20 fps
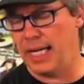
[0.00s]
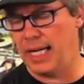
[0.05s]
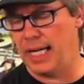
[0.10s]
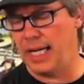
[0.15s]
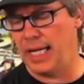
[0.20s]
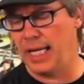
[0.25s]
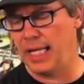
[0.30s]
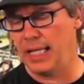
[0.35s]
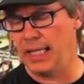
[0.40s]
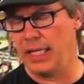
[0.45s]
a
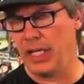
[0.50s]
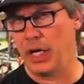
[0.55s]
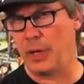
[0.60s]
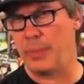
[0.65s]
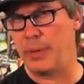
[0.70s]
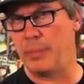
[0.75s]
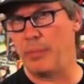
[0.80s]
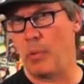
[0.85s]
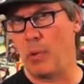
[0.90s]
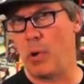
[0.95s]
little
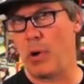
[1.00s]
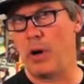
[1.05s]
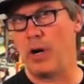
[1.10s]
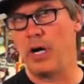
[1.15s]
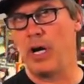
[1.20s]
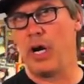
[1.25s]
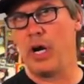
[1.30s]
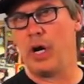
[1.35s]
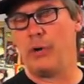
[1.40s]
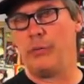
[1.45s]
bit more
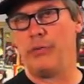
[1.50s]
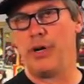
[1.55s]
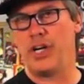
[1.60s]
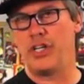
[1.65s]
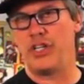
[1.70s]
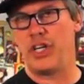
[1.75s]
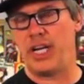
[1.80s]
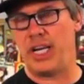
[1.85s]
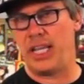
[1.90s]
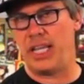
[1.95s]

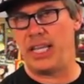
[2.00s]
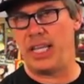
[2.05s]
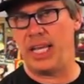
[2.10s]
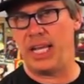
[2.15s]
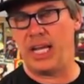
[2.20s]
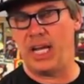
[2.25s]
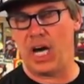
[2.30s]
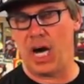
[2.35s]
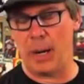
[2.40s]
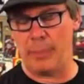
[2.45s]
rigid in
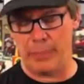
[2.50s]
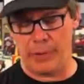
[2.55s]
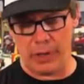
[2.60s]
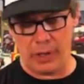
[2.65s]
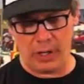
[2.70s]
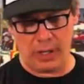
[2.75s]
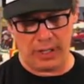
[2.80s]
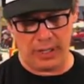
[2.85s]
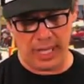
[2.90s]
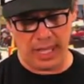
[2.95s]
the
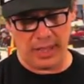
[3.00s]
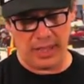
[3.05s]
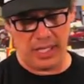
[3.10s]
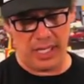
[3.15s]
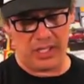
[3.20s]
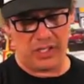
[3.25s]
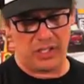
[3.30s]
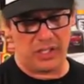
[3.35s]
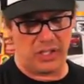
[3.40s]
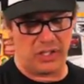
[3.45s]
upper than
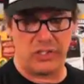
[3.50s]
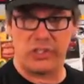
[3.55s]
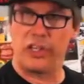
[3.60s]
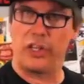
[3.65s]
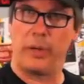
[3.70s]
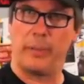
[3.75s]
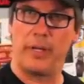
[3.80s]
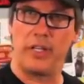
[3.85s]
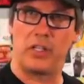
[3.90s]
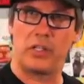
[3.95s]
this. This is a
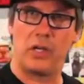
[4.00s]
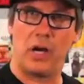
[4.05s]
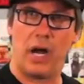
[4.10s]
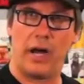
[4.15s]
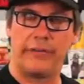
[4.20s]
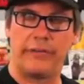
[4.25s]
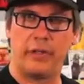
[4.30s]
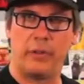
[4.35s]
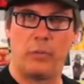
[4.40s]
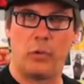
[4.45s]
little bit
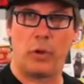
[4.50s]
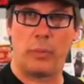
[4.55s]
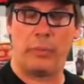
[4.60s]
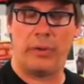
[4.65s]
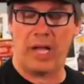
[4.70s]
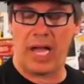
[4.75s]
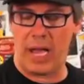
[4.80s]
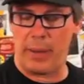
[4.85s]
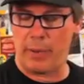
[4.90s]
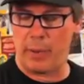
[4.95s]
softer, more
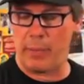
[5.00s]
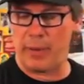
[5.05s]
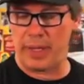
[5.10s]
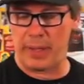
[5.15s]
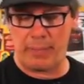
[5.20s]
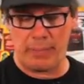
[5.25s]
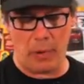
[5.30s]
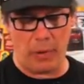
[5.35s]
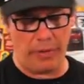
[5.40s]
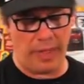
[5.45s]
pliable, but they
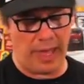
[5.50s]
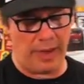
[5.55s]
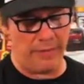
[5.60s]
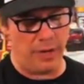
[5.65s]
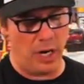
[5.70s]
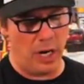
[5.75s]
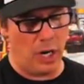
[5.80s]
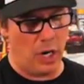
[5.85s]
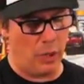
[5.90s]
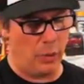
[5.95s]
both have
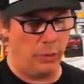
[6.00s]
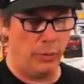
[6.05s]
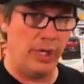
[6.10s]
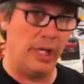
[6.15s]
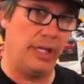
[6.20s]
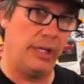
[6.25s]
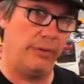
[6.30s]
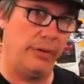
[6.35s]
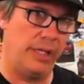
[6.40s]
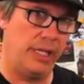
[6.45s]

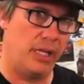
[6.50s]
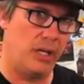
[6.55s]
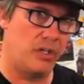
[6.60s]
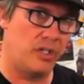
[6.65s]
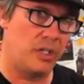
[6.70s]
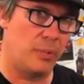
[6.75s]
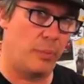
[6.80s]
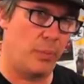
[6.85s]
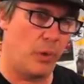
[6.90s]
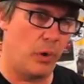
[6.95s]
really, really good
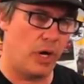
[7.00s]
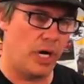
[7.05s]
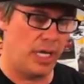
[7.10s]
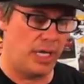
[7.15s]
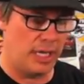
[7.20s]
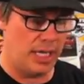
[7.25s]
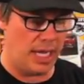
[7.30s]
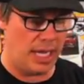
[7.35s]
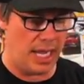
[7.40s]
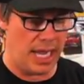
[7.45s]
support
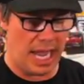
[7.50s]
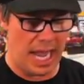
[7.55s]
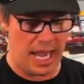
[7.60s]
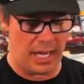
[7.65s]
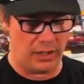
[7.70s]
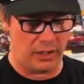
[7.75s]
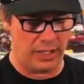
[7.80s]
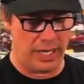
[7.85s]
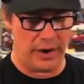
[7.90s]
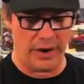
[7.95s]
in the
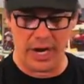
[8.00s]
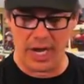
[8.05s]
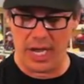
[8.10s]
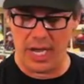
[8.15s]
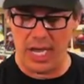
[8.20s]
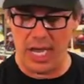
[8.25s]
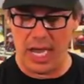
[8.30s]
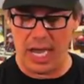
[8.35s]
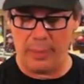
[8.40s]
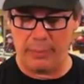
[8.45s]
ankle area,
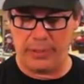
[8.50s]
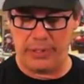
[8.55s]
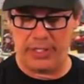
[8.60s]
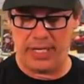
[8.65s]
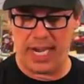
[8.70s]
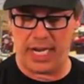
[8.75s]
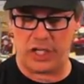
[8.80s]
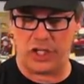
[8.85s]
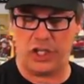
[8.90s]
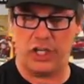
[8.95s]

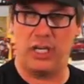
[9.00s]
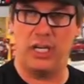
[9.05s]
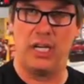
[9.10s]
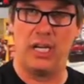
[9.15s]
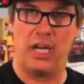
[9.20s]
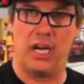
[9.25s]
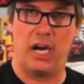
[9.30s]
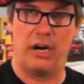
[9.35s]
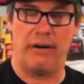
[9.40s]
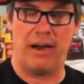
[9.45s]
protection
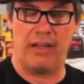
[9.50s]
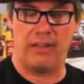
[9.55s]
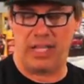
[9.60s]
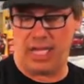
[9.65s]
around the